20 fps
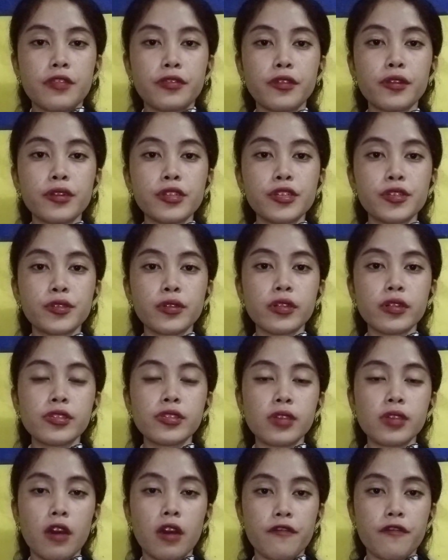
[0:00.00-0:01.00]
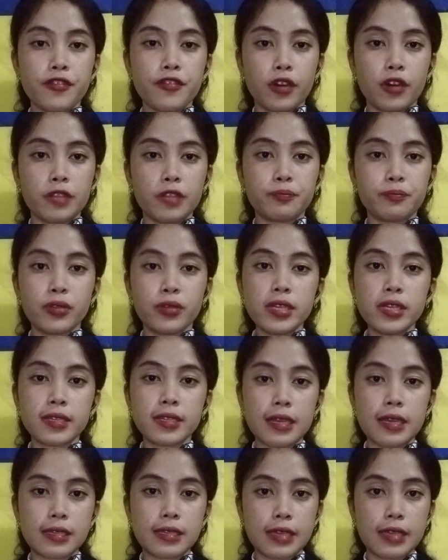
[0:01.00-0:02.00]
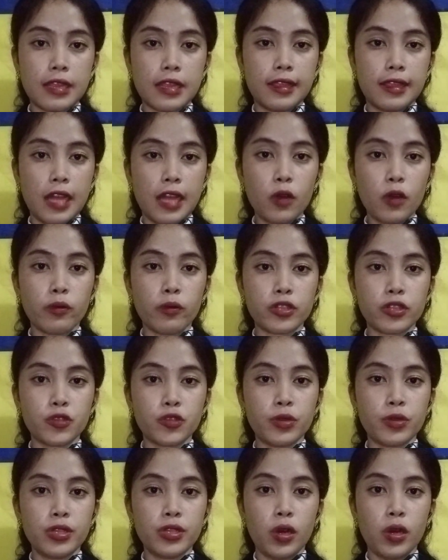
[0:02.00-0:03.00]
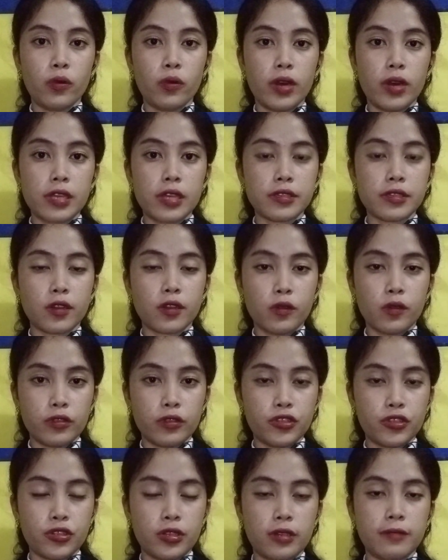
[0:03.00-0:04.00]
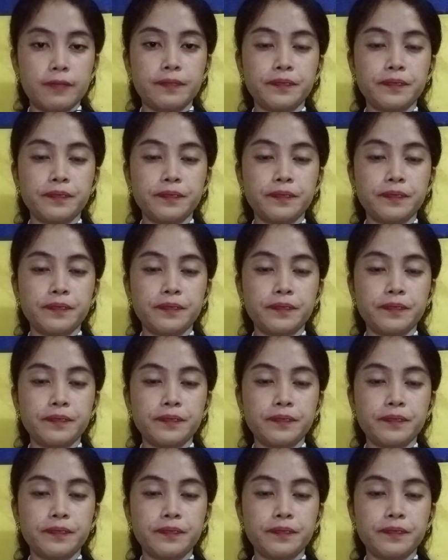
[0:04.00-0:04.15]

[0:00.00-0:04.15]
The results of thought process and language we know as a culture.